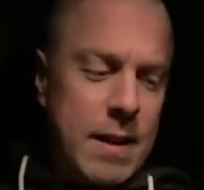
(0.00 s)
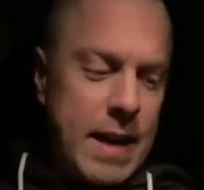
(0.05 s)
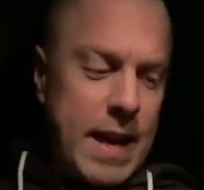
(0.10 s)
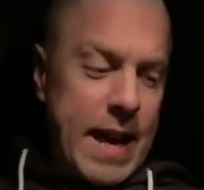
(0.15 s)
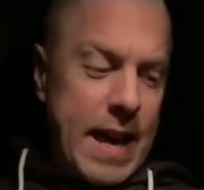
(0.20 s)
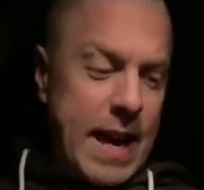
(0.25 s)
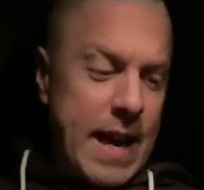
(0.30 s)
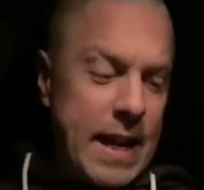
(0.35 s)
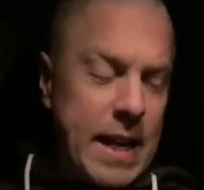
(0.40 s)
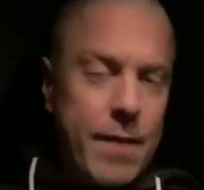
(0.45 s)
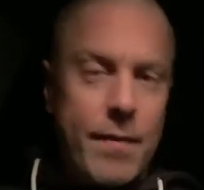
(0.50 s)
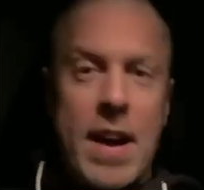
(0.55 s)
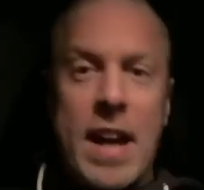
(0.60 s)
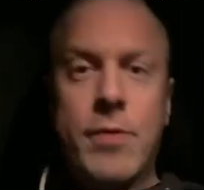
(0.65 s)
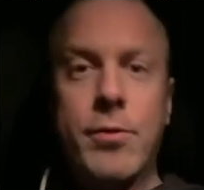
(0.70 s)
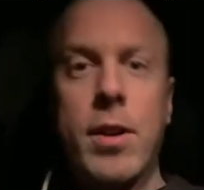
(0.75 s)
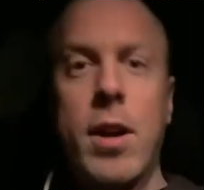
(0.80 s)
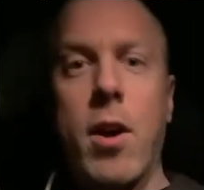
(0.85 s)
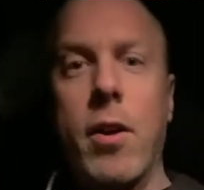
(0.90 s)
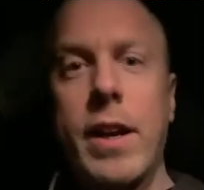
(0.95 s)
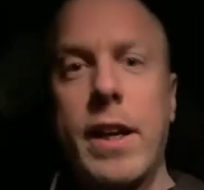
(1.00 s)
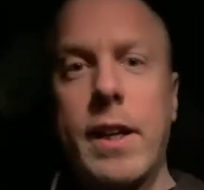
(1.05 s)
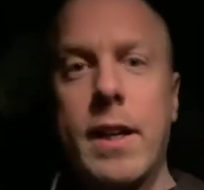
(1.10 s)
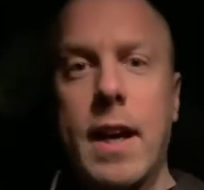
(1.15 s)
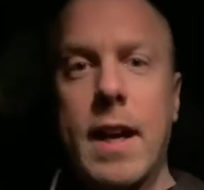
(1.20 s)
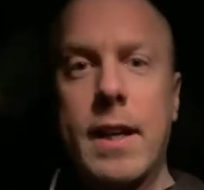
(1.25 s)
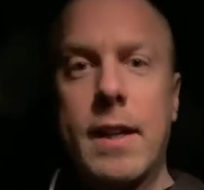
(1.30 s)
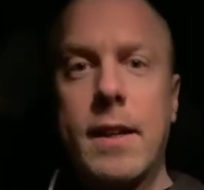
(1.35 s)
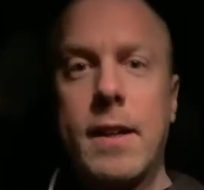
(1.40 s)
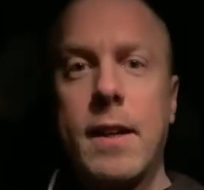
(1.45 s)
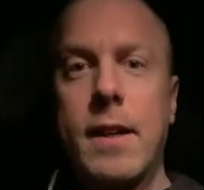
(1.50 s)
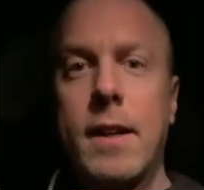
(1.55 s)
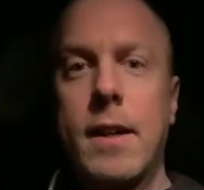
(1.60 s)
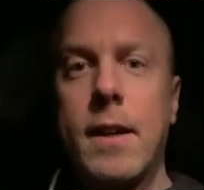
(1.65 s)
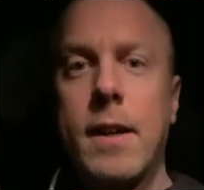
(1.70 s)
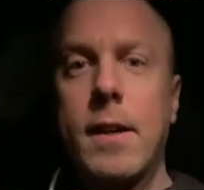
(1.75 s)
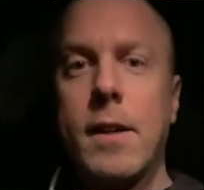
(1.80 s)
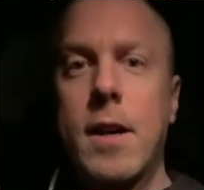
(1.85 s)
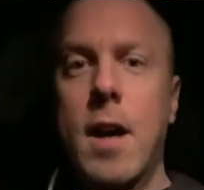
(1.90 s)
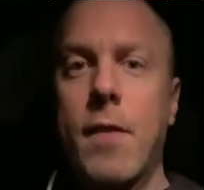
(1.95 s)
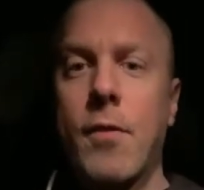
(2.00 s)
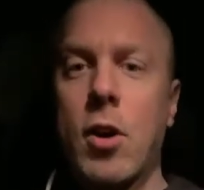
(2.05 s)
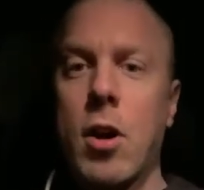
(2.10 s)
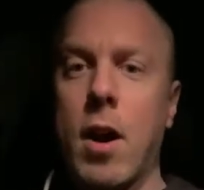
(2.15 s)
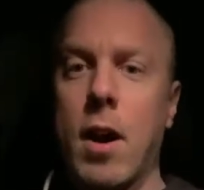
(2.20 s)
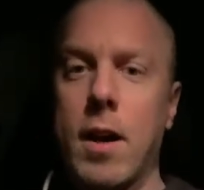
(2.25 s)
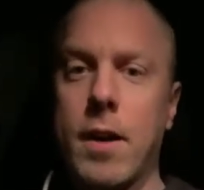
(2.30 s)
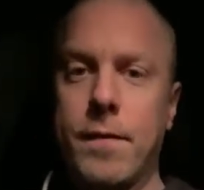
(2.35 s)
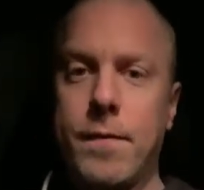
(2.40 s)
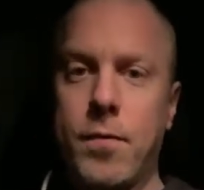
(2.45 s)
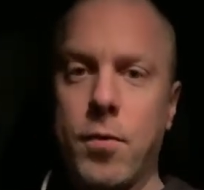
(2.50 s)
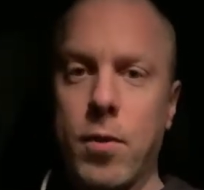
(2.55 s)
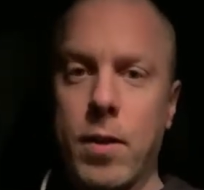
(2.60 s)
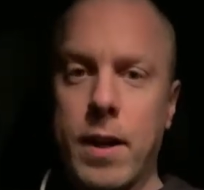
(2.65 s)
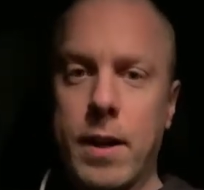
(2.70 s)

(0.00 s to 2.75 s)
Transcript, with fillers: And I've actually already got cover art for